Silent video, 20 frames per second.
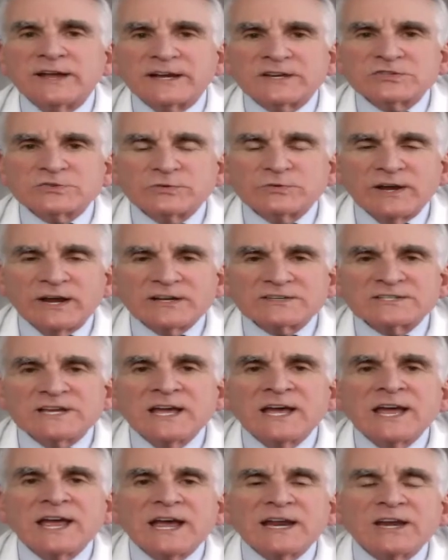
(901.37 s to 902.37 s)
extracts
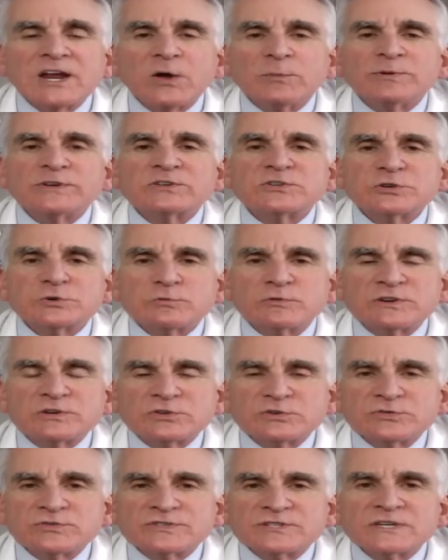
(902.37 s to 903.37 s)
in helping to
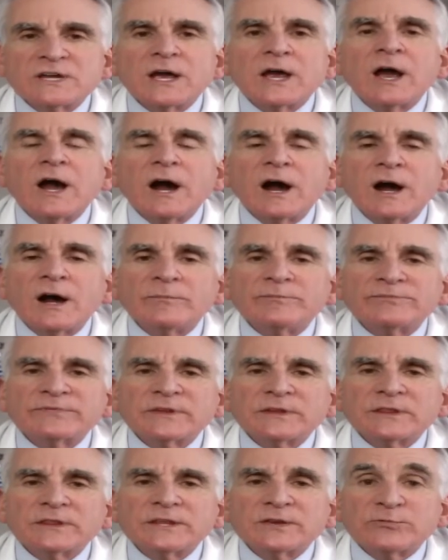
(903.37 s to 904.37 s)
reduce
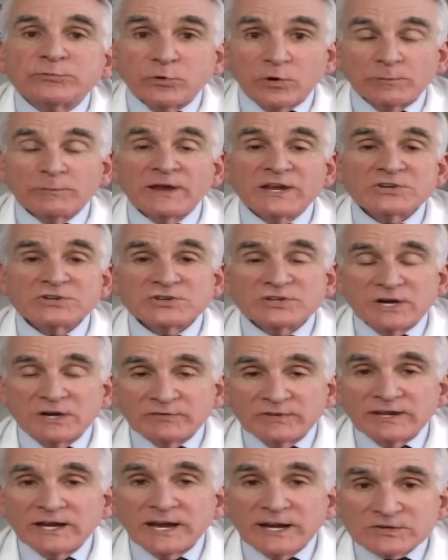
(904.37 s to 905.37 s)
the formation
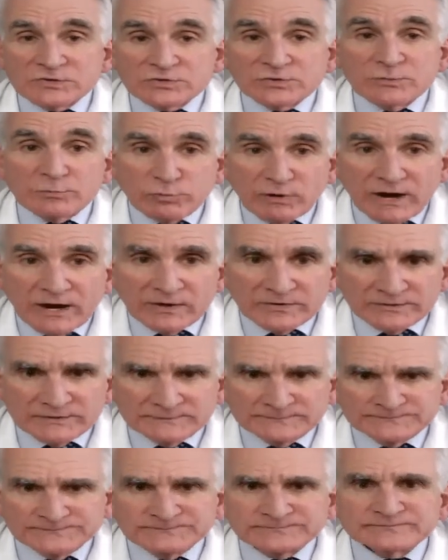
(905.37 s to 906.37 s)
of the extra brown.
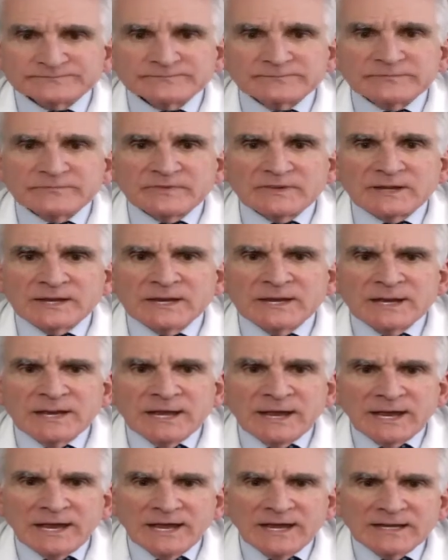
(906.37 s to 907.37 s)

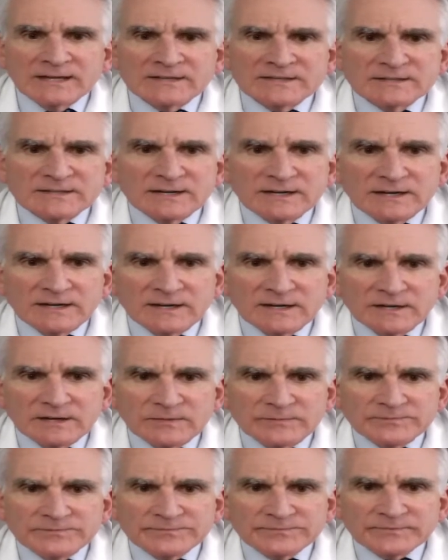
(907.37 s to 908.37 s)
And
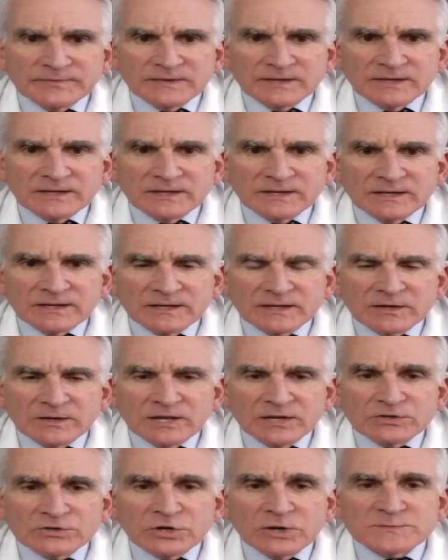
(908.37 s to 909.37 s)

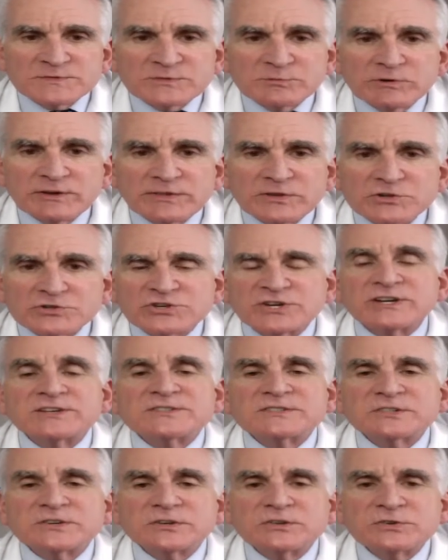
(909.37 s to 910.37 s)
in terms of whether you should
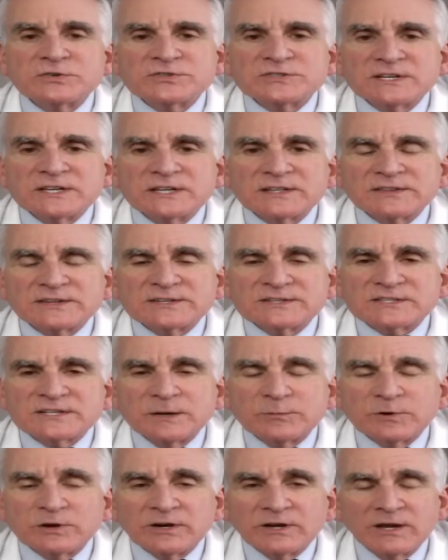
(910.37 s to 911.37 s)
consider using it this
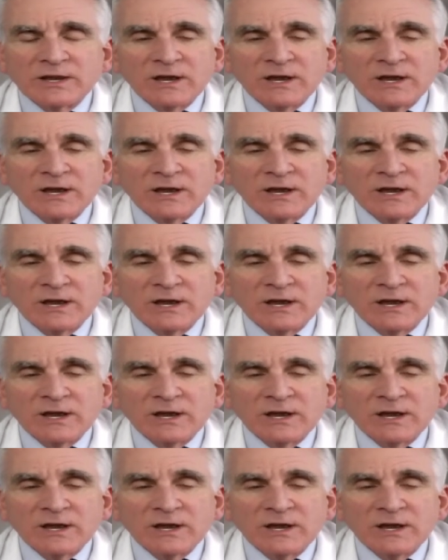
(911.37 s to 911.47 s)
summer,